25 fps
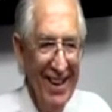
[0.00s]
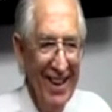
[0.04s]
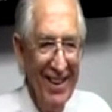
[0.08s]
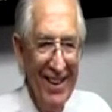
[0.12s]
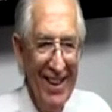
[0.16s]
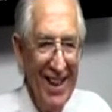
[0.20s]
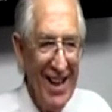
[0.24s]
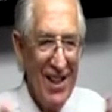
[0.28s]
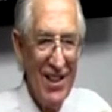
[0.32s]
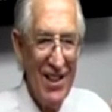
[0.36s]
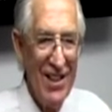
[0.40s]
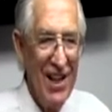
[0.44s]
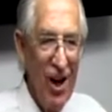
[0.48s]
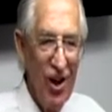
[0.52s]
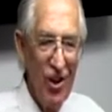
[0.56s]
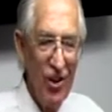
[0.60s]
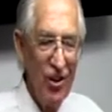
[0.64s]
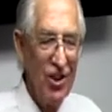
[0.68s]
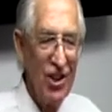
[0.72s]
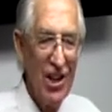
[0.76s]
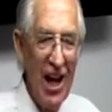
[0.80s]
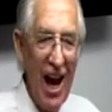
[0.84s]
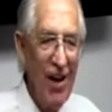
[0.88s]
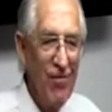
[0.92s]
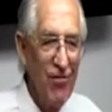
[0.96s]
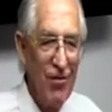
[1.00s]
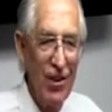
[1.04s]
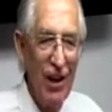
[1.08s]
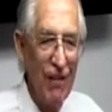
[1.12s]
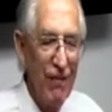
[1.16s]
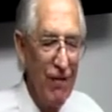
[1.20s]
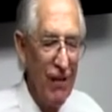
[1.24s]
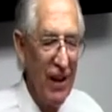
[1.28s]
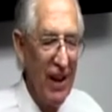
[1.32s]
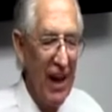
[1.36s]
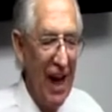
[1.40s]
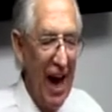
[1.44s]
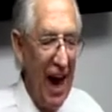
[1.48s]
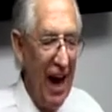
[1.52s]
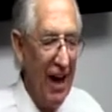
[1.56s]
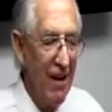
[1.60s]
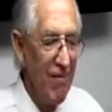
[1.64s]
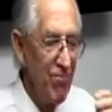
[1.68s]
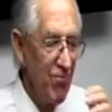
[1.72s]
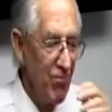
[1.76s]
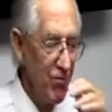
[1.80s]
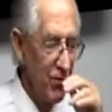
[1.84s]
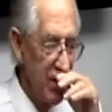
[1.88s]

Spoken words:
There's no chapter for that.